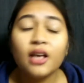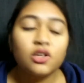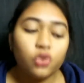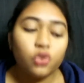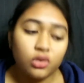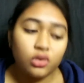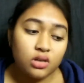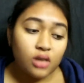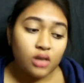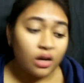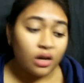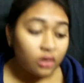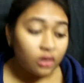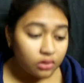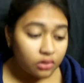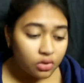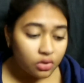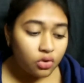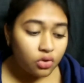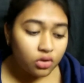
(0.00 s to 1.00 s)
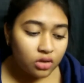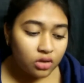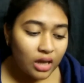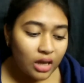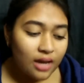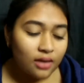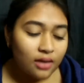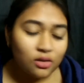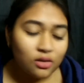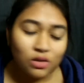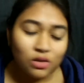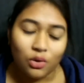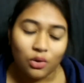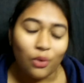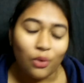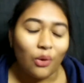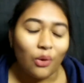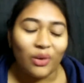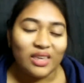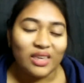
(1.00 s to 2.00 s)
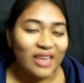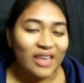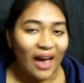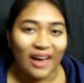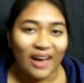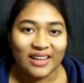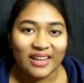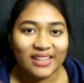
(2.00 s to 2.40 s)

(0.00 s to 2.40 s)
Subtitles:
So it is another good thing. So yeah,